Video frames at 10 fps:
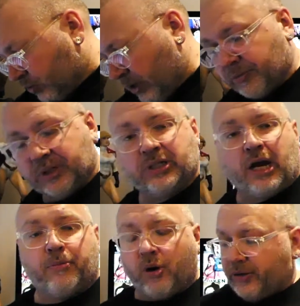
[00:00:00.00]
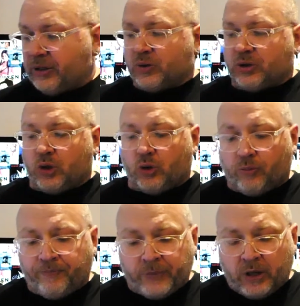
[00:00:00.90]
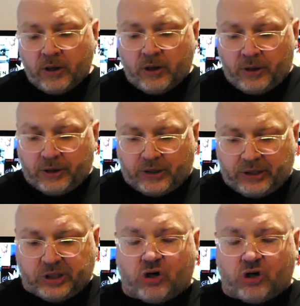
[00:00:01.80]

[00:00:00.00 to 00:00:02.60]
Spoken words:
one I'm stunned by. This was cool. So this is